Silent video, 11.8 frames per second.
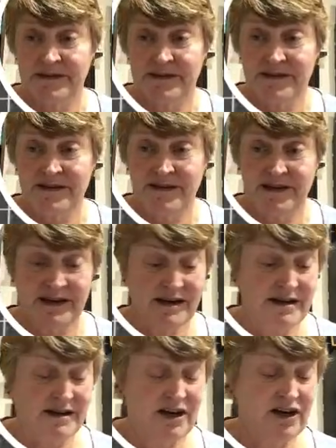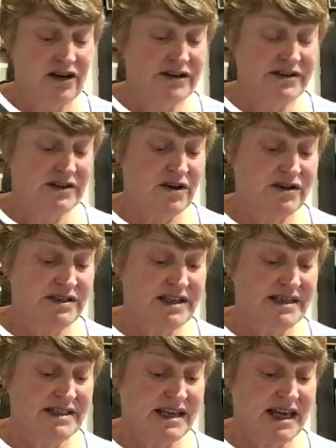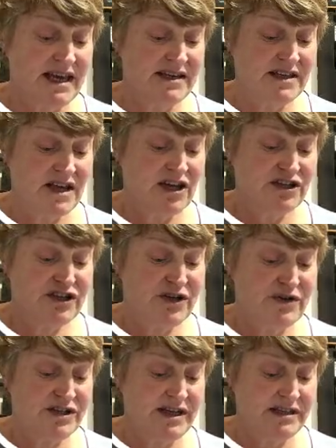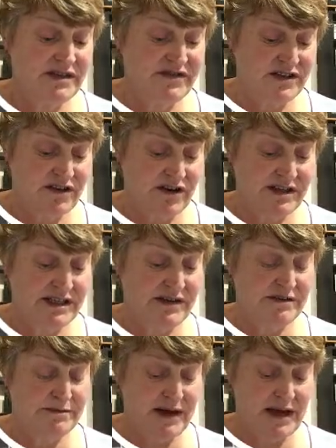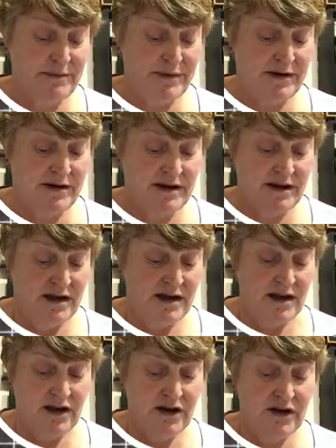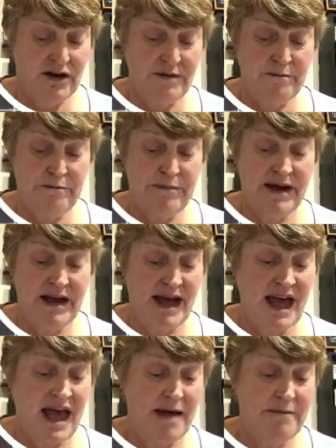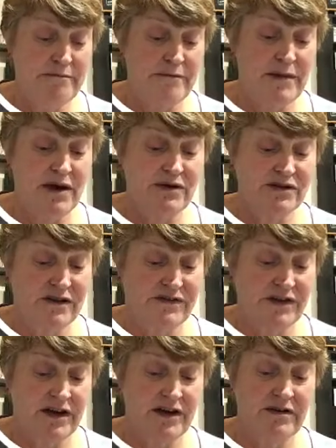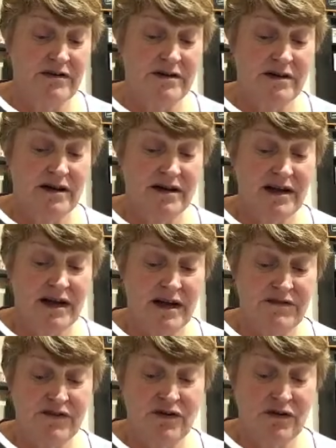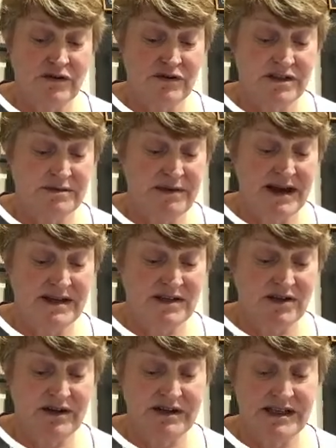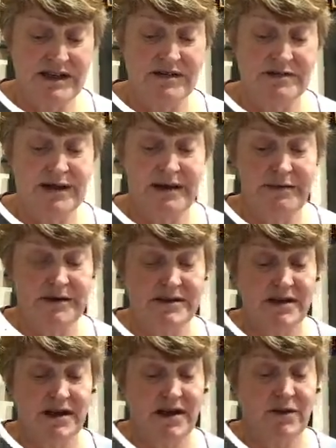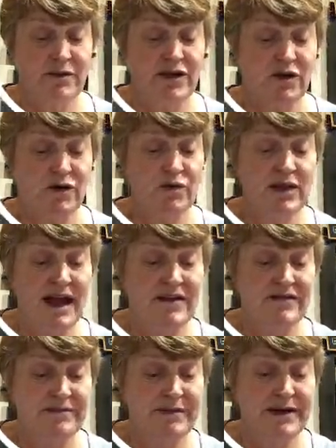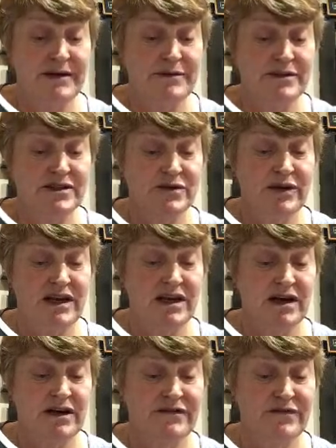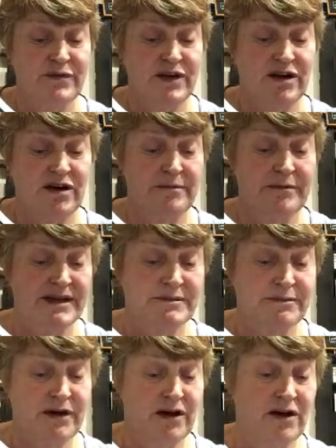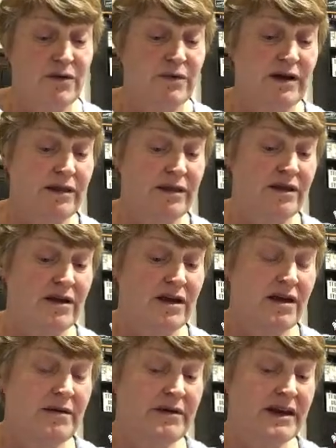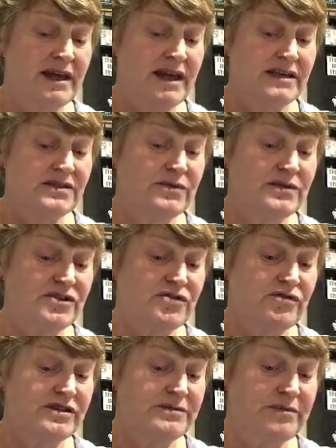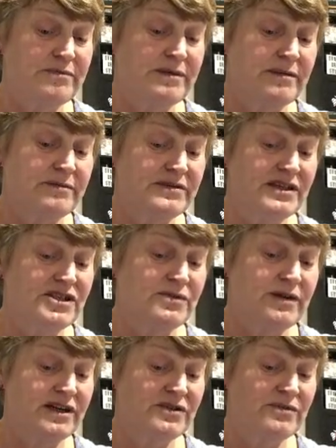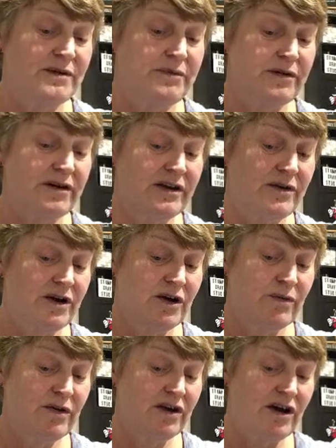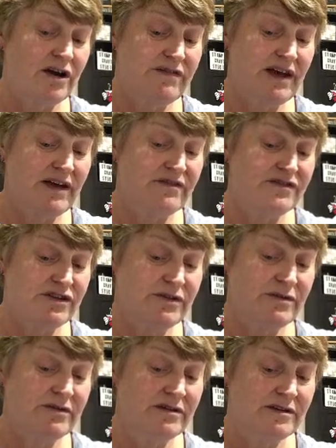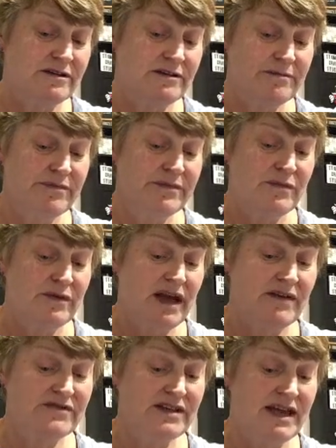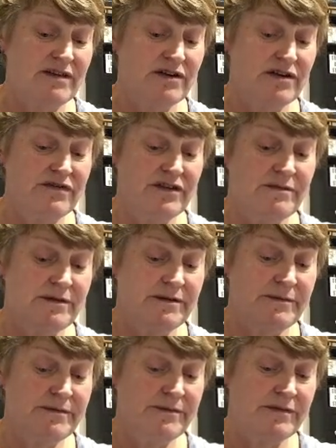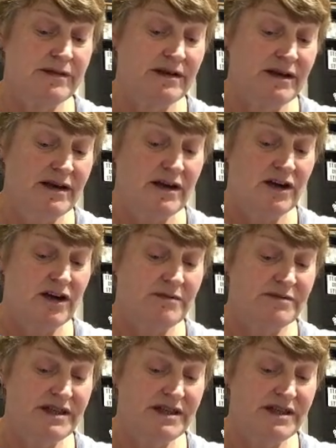Okay, a nice size. Yes, it is. 2 sheets of designer series paper, and I bet most of you have got spare designer series papers. We all have papers that we love, we can't bear to part with, but it gets to a storage situation whereby we kind of have to. We have to get rid of them, and I'm